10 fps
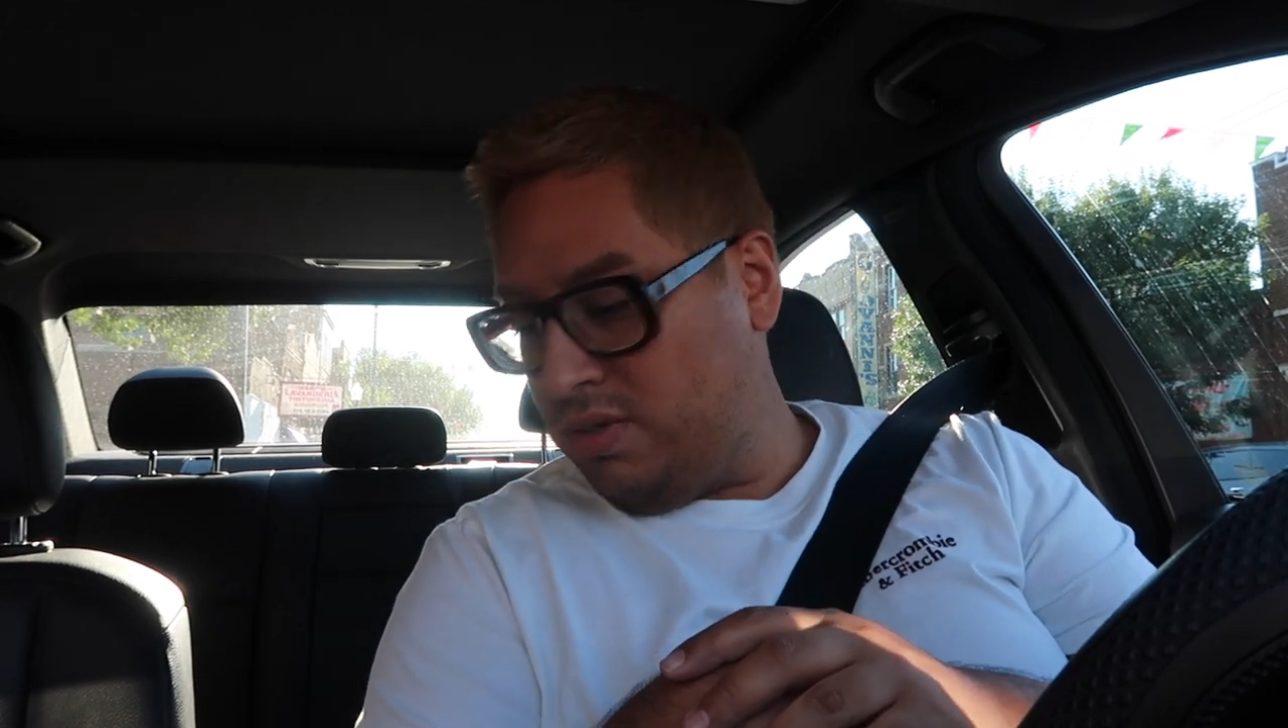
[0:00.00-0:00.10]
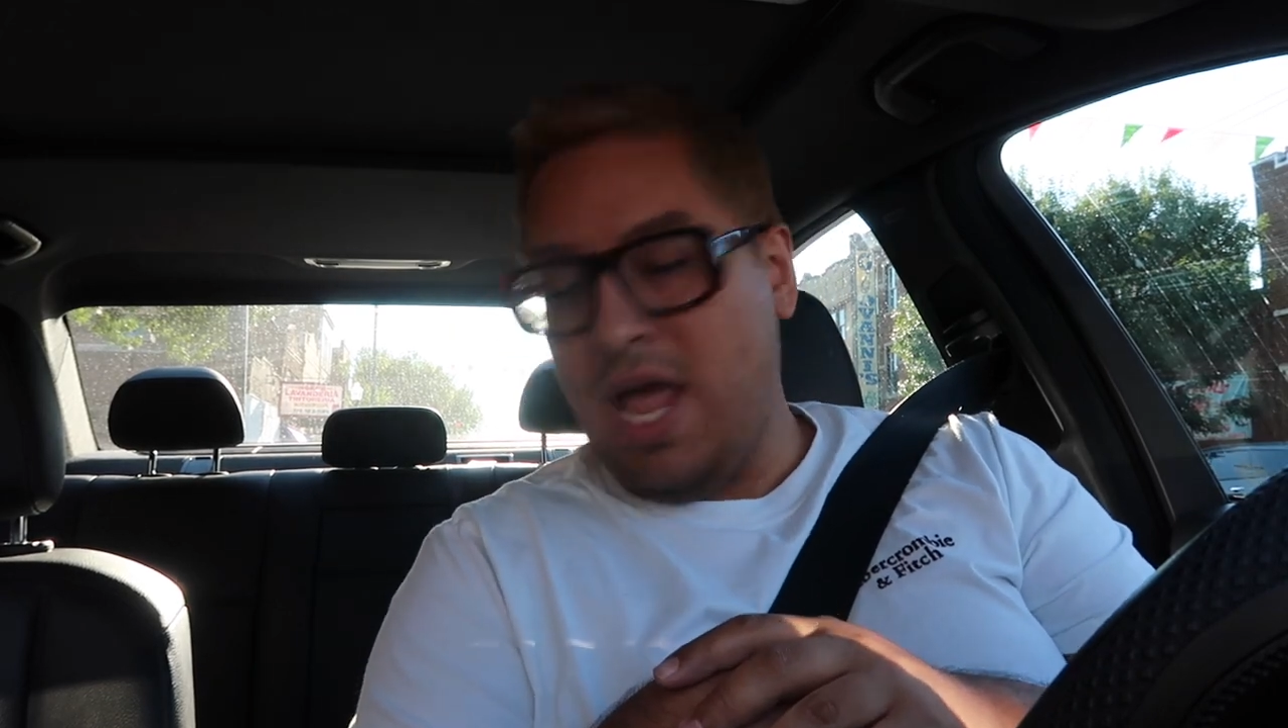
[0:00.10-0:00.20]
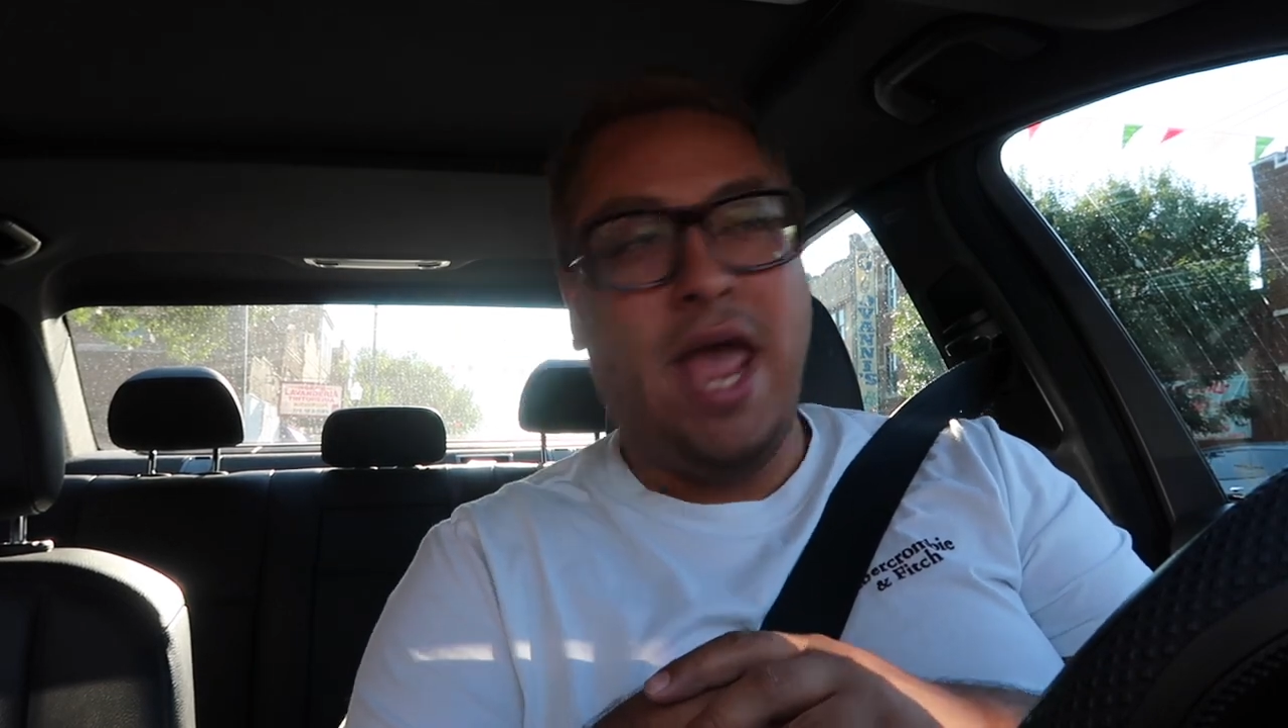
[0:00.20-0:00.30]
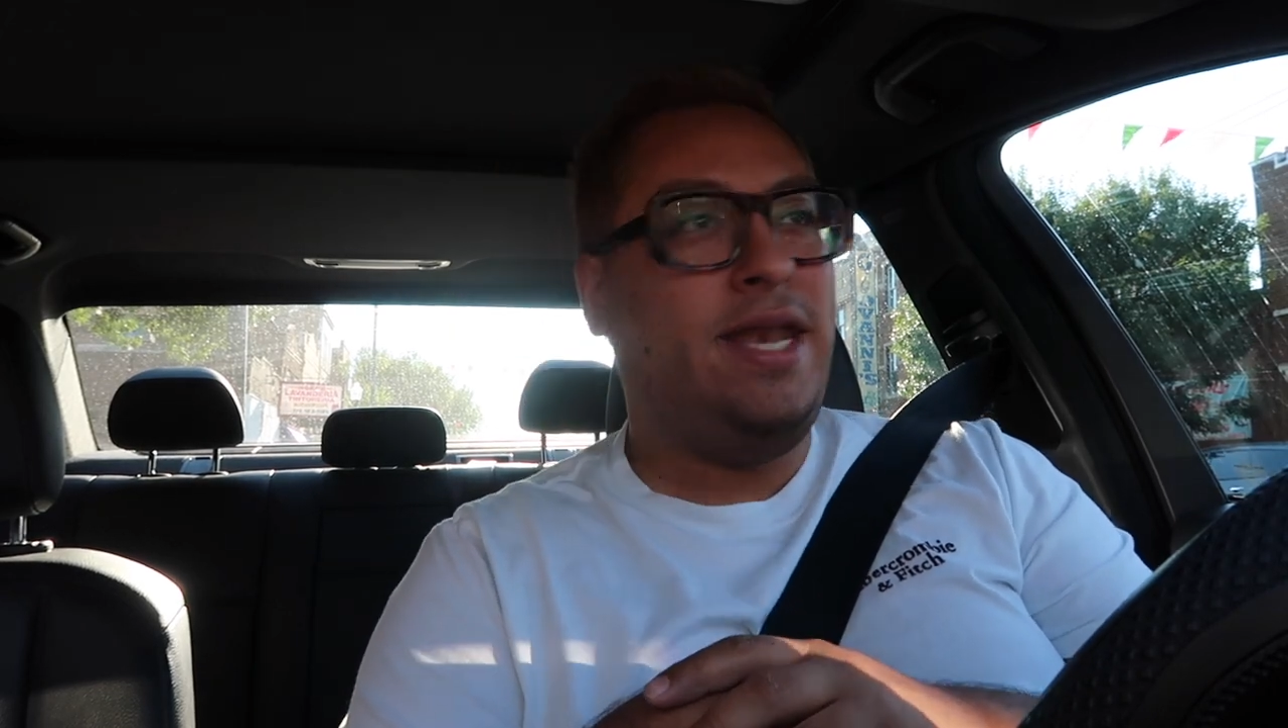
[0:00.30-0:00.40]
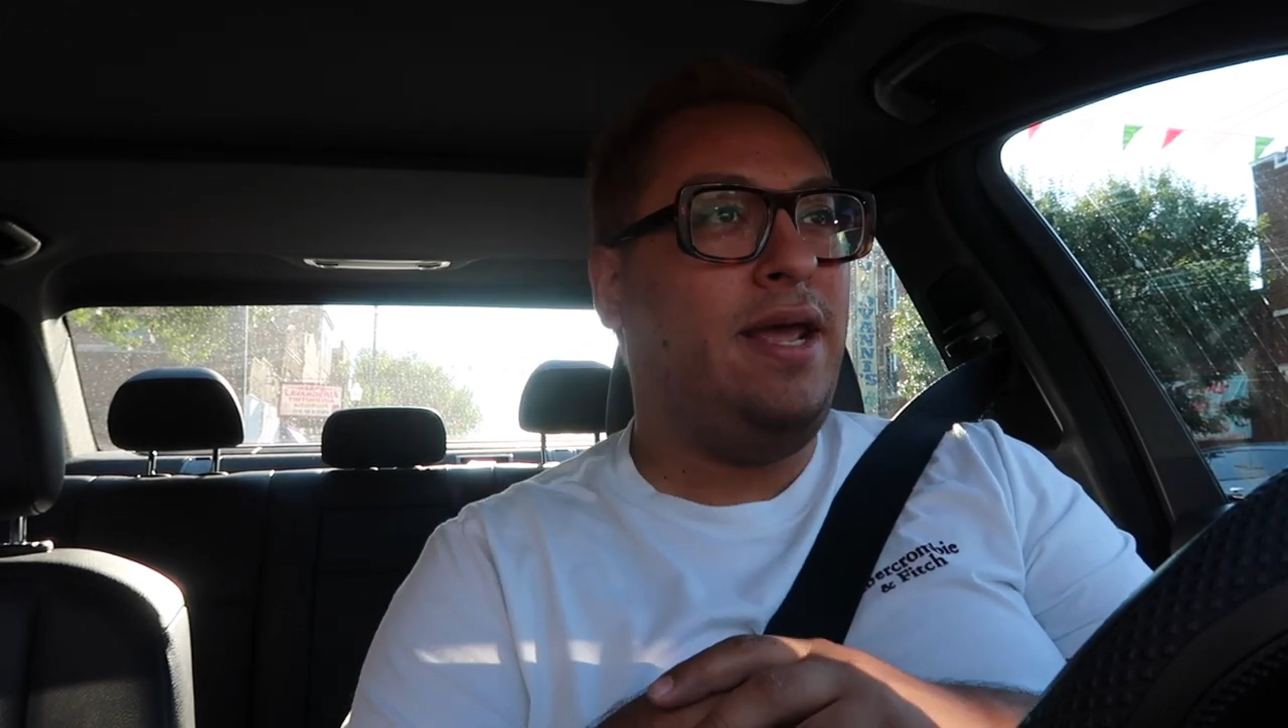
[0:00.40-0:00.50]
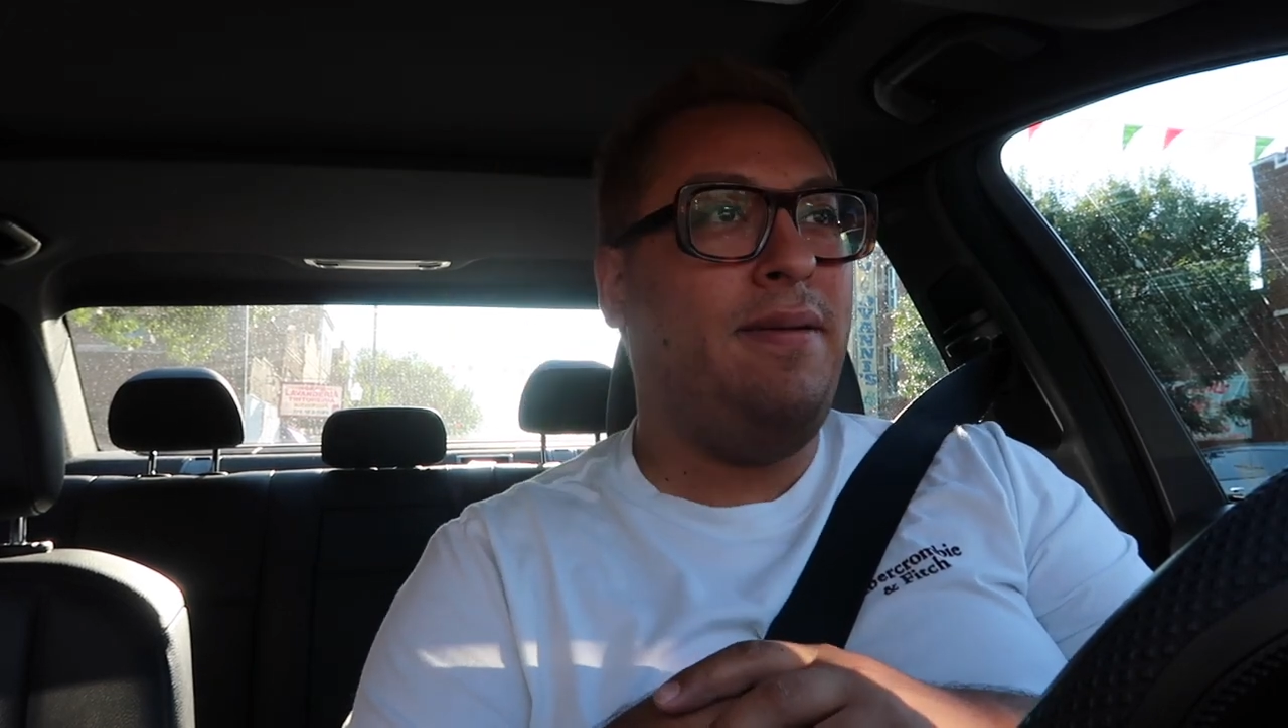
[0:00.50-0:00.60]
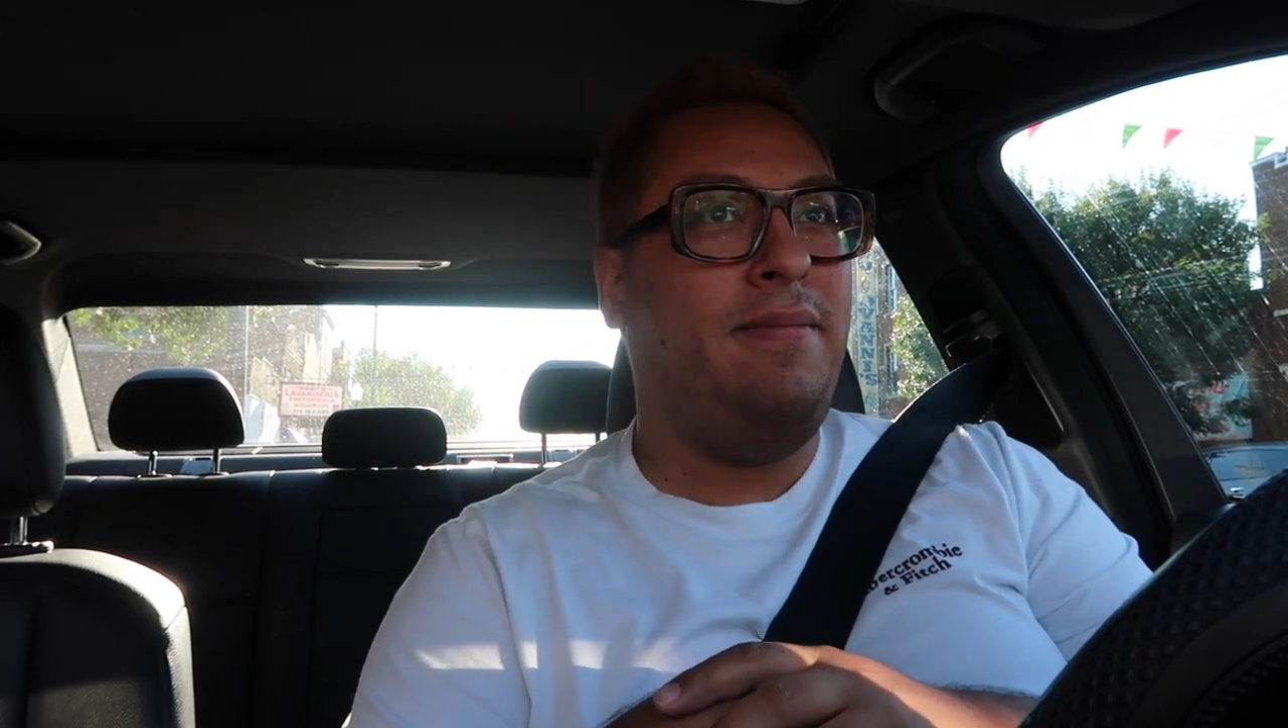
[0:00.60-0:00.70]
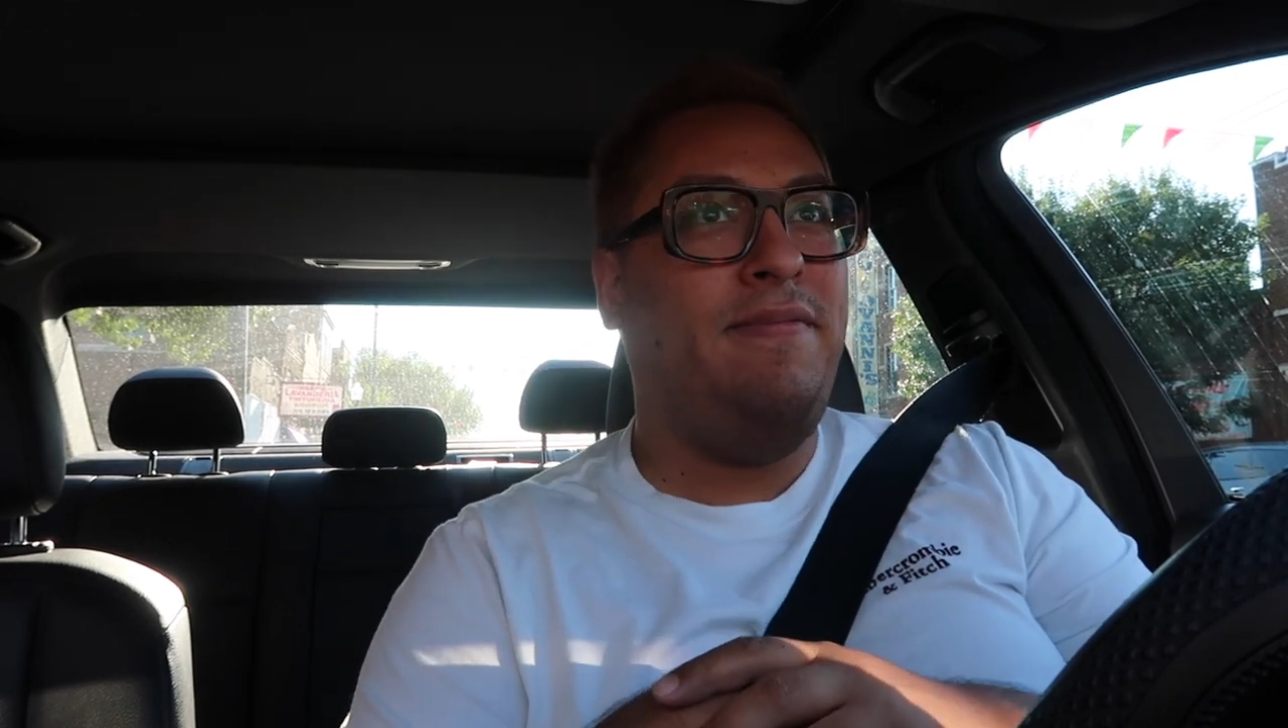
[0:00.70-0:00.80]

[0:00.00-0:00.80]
kind of